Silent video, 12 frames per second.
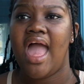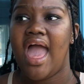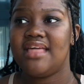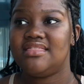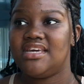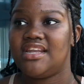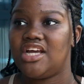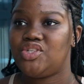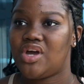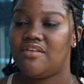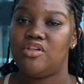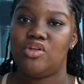And then I
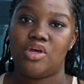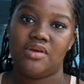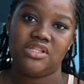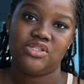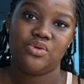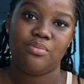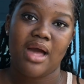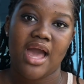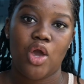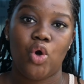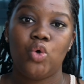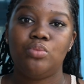travel going to
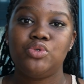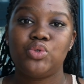my home